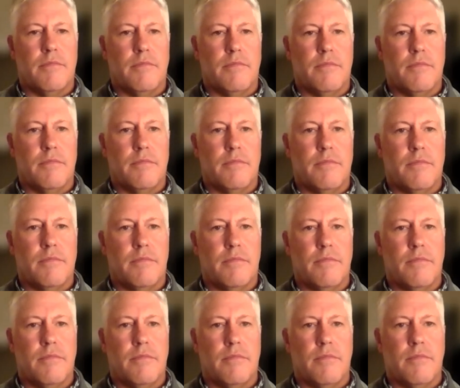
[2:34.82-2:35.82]

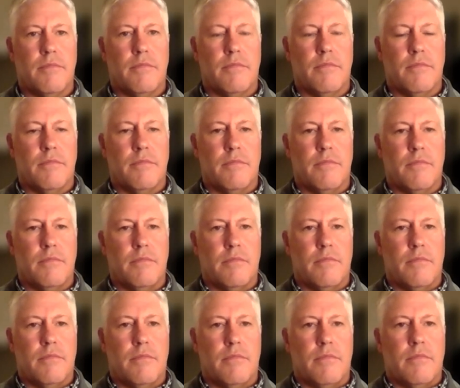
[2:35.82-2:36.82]

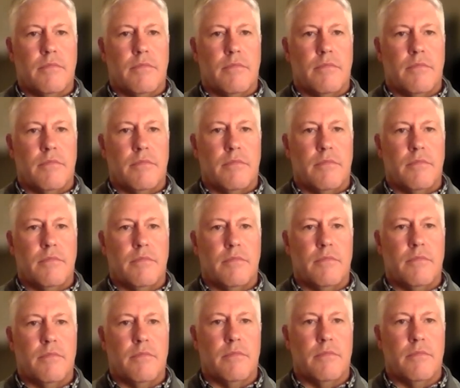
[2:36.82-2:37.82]

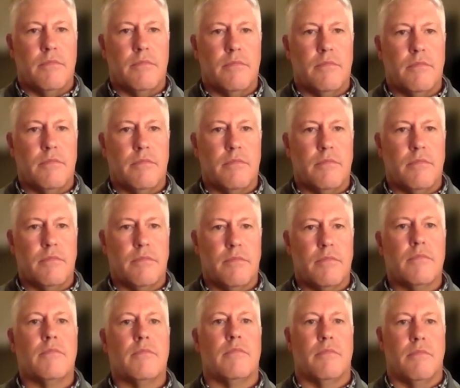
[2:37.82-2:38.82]

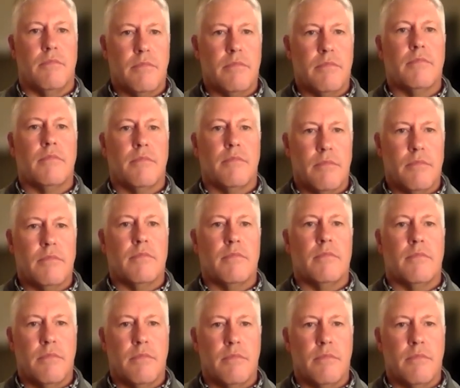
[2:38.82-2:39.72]
The person shown says nothing.